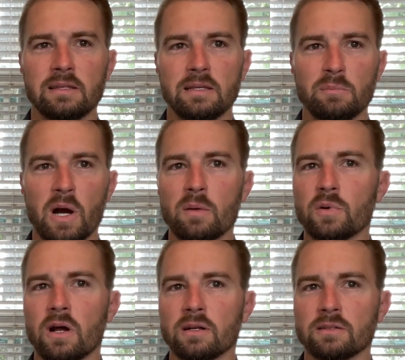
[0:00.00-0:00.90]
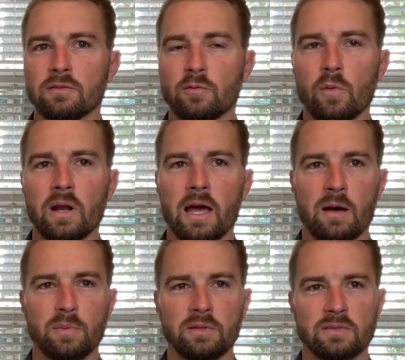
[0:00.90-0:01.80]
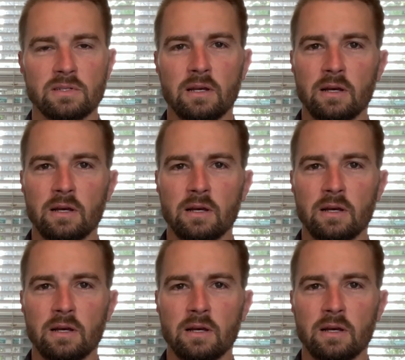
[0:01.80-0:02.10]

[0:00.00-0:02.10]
the byproduct of what happens